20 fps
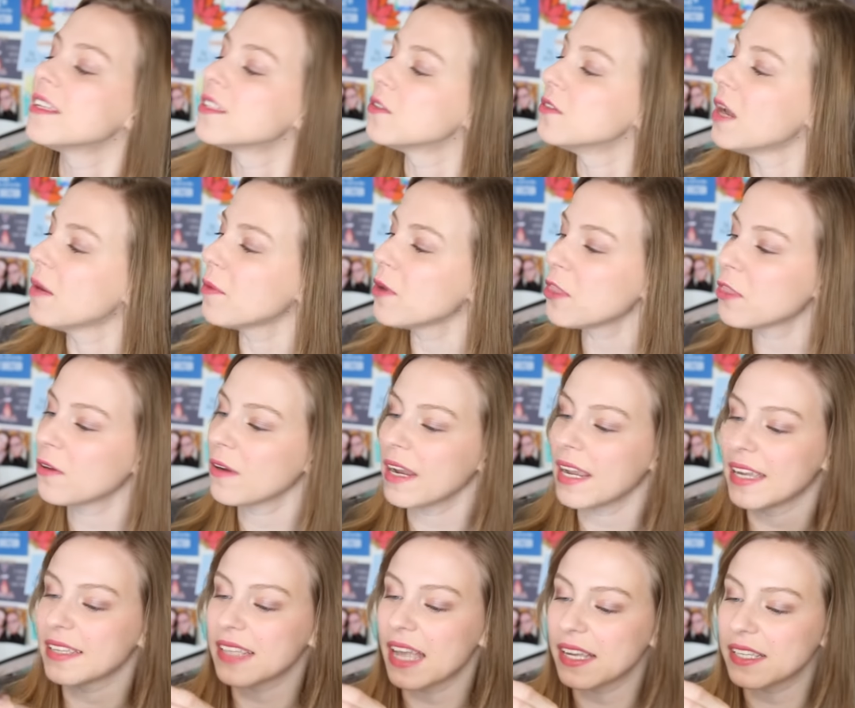So number
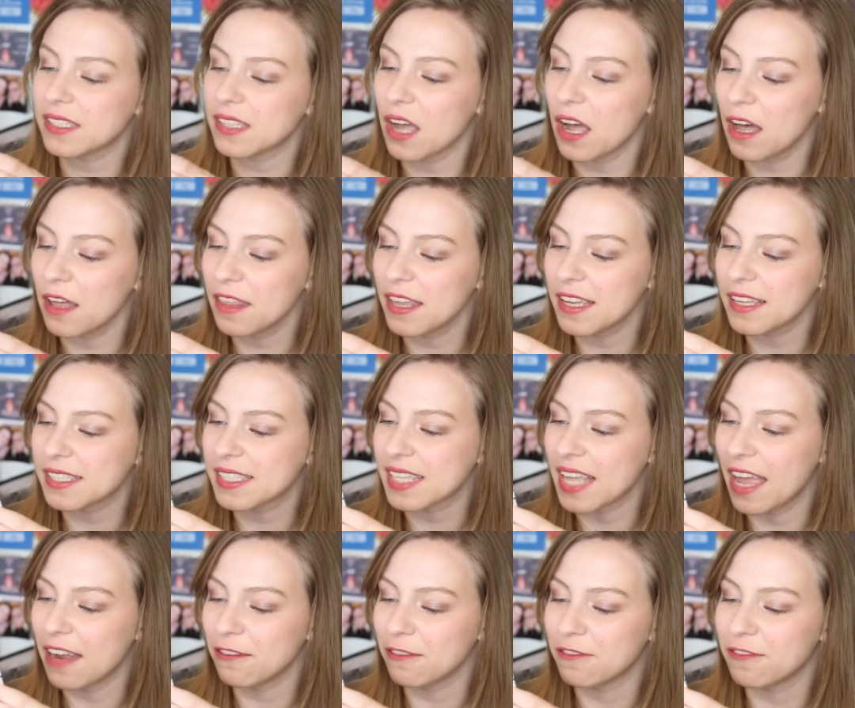three is I saw this
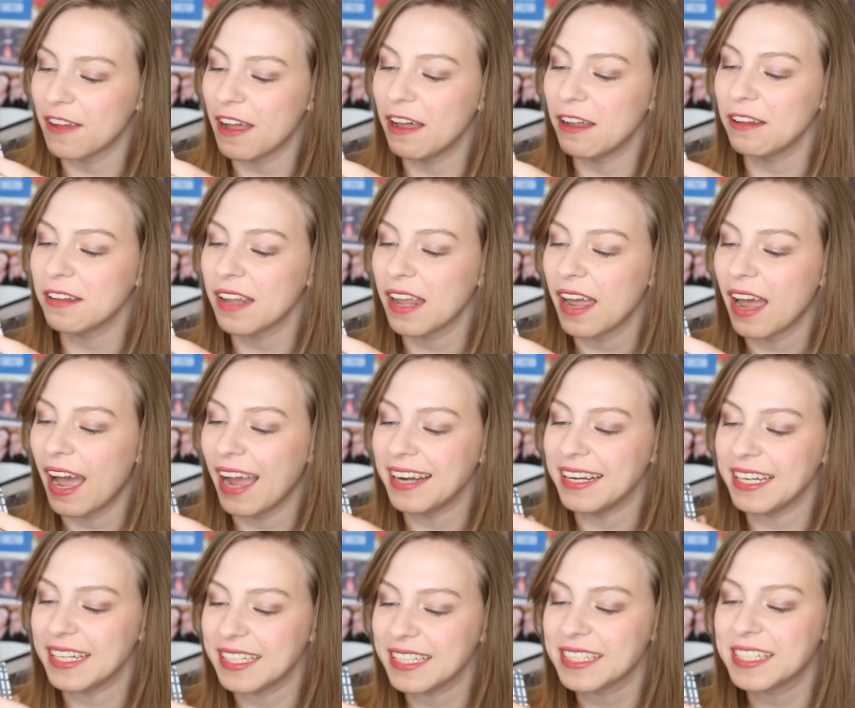and felt I
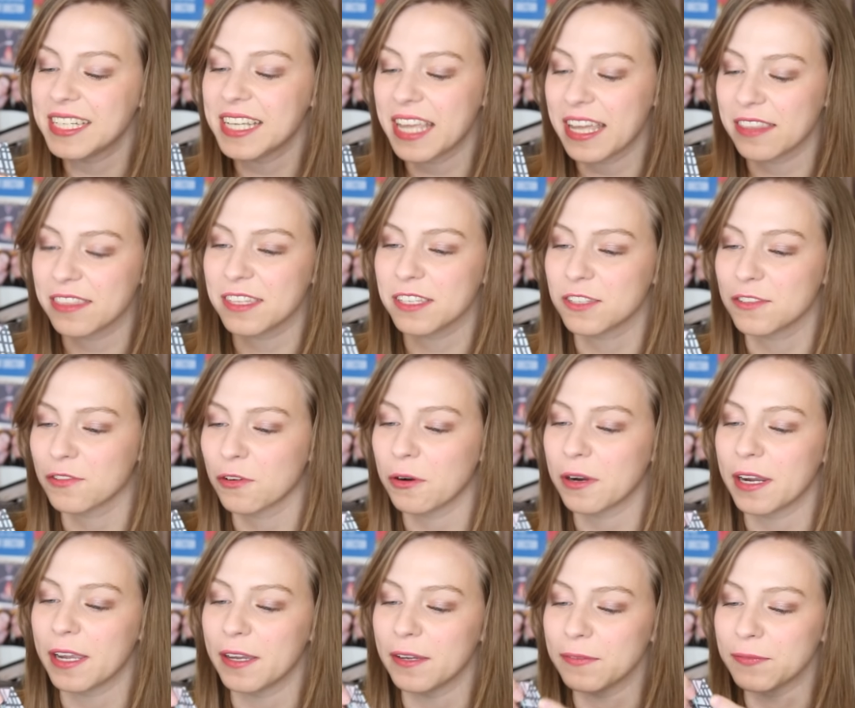needed to get this
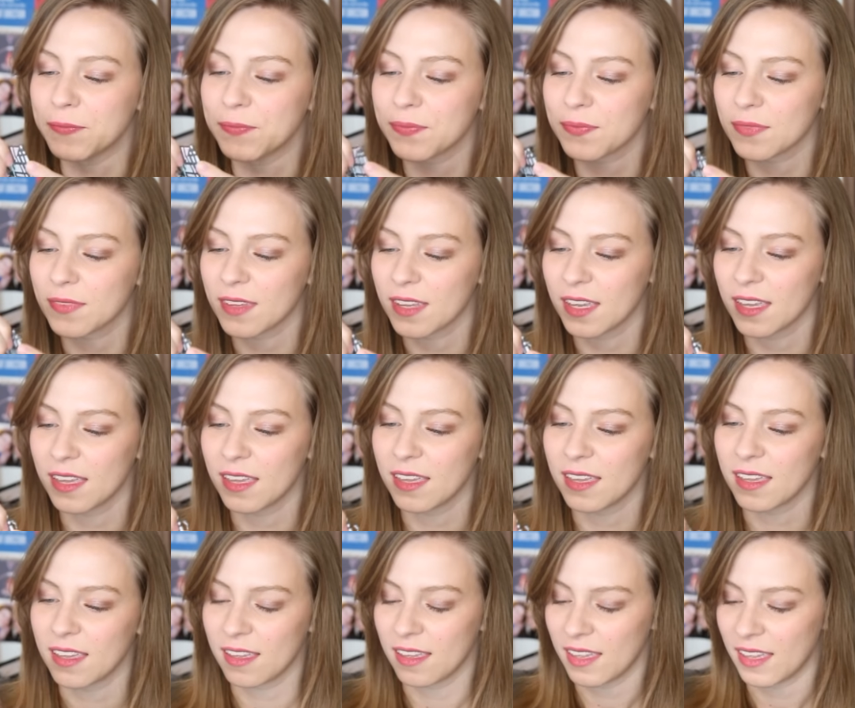for you.
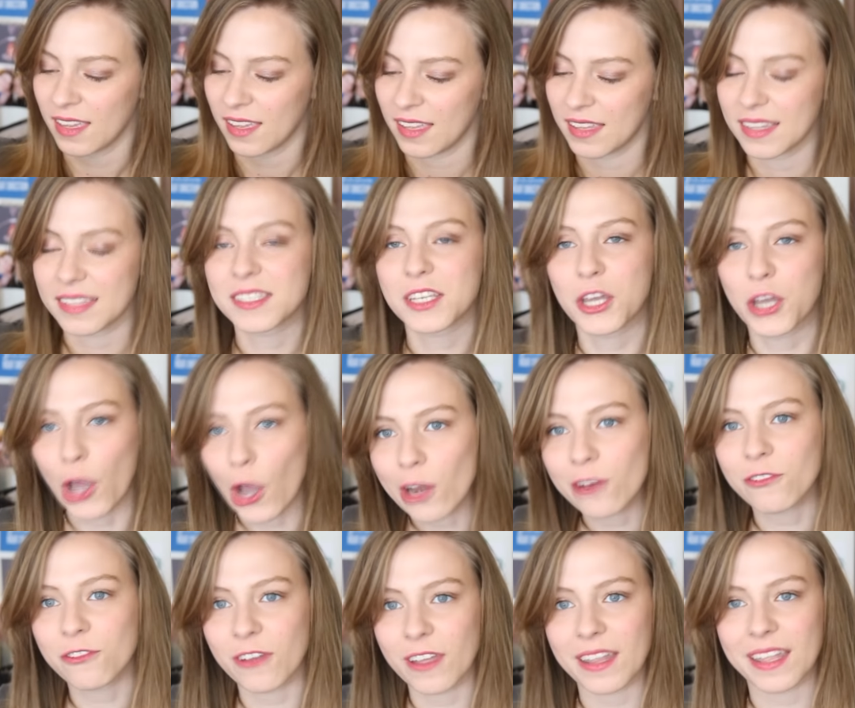It's a
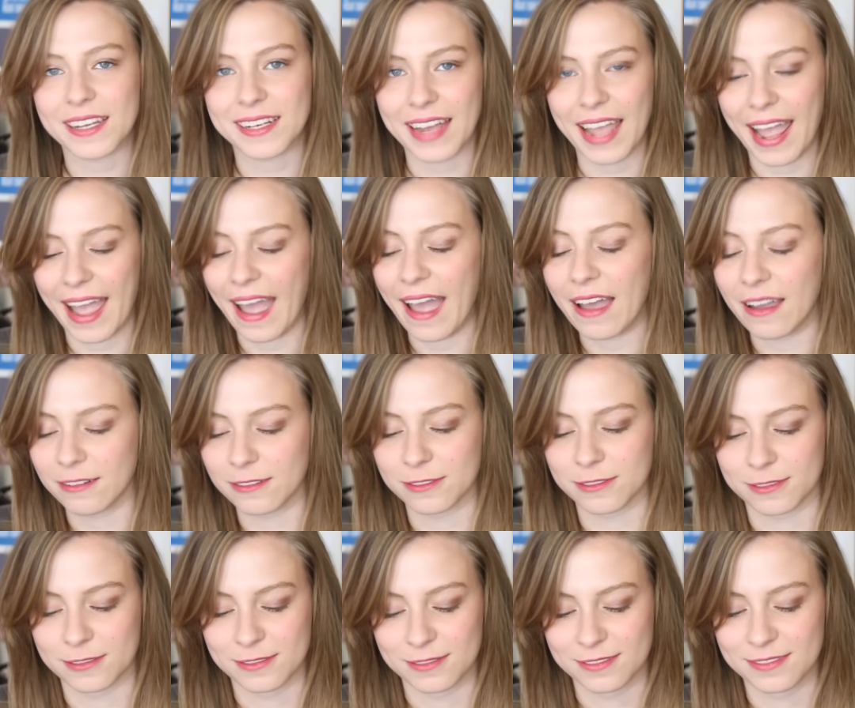good feeling to
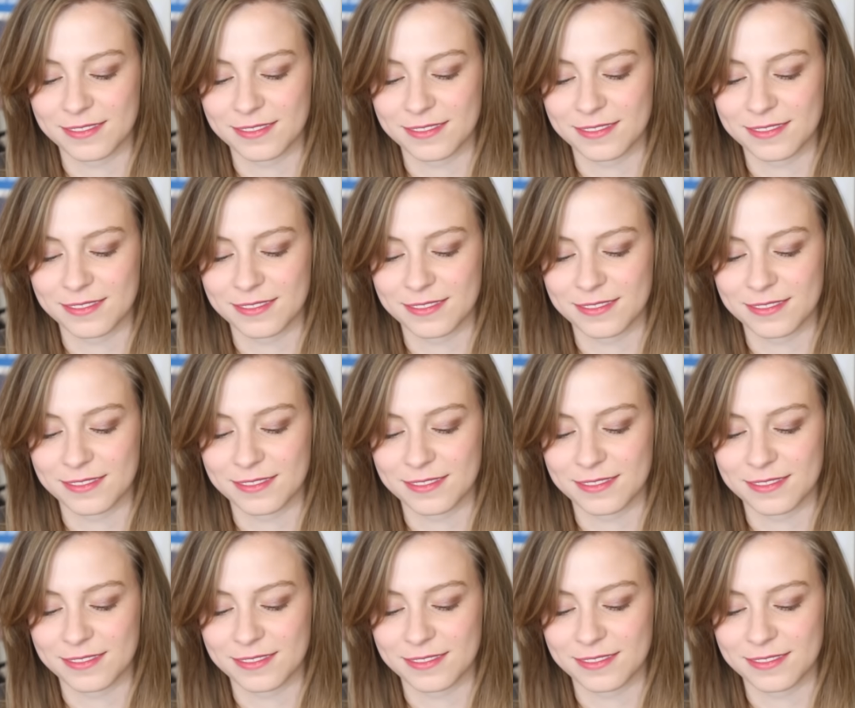have.